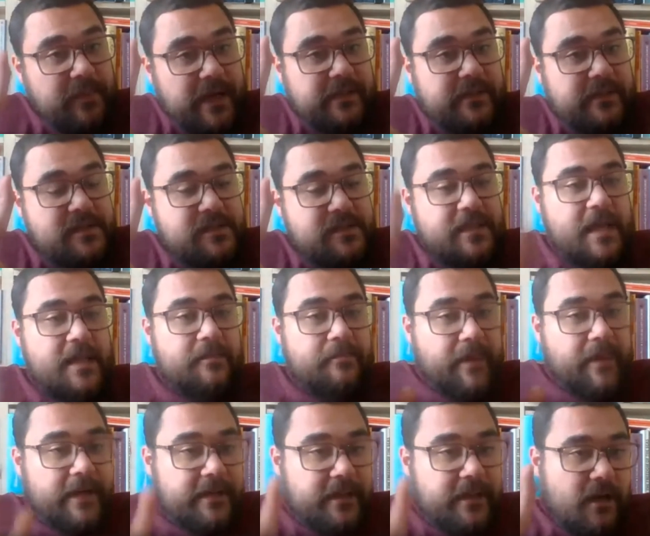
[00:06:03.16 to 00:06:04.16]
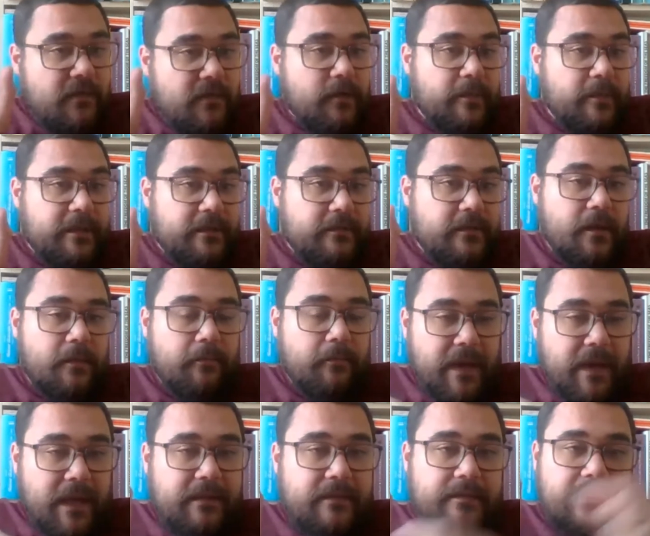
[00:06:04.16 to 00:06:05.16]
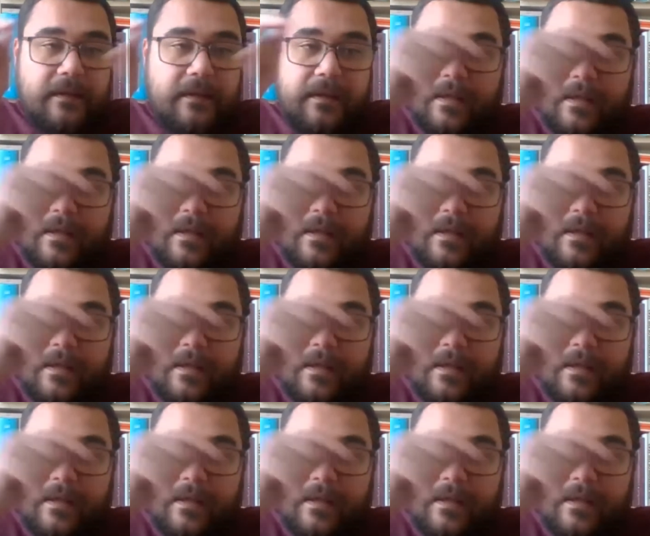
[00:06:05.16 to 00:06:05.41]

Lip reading: by the state, by the government. But